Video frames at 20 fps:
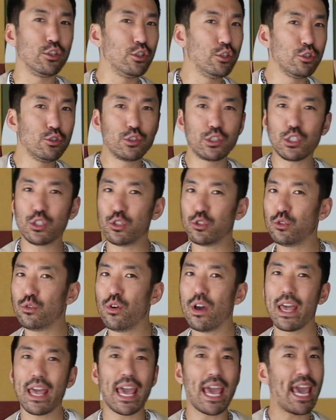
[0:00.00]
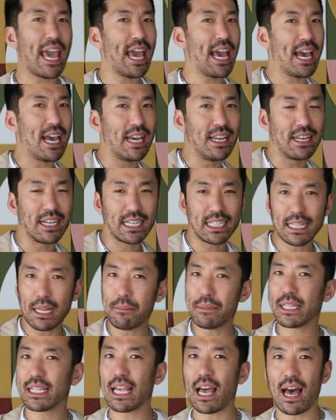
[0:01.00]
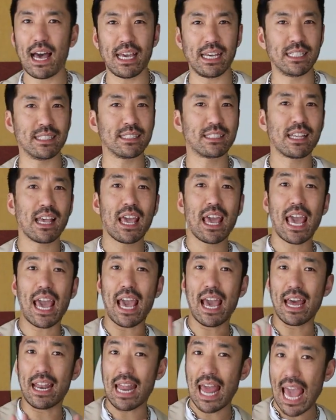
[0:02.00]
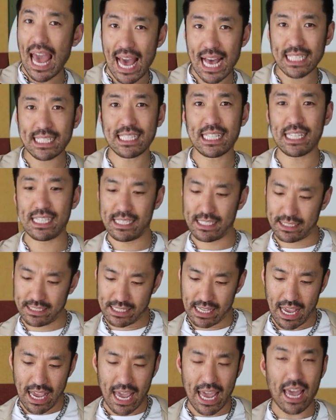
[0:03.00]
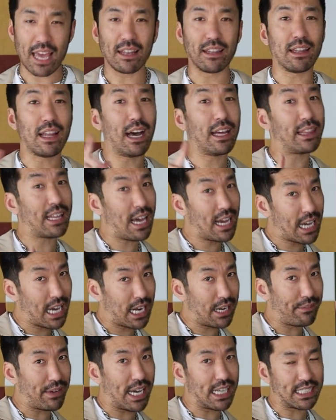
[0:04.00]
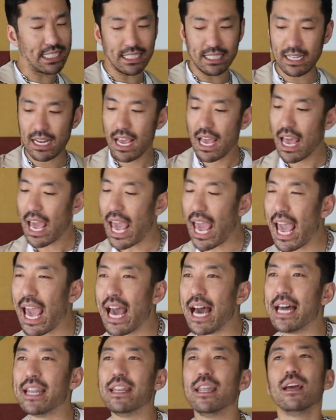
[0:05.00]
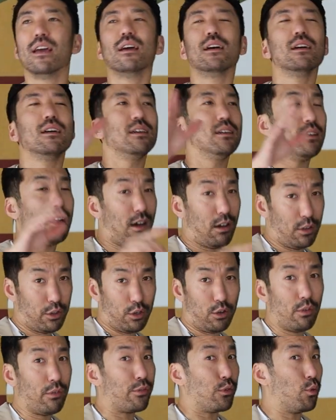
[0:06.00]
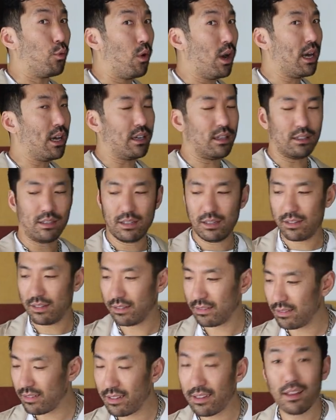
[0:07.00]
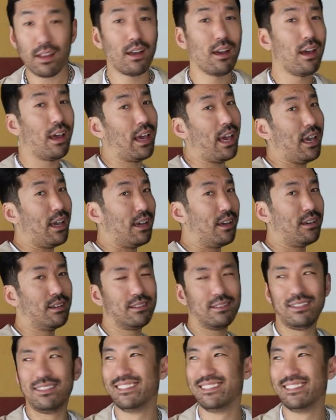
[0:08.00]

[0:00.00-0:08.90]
yuzu and clementines and acids, and not that kind of acid. And although if you want, hey.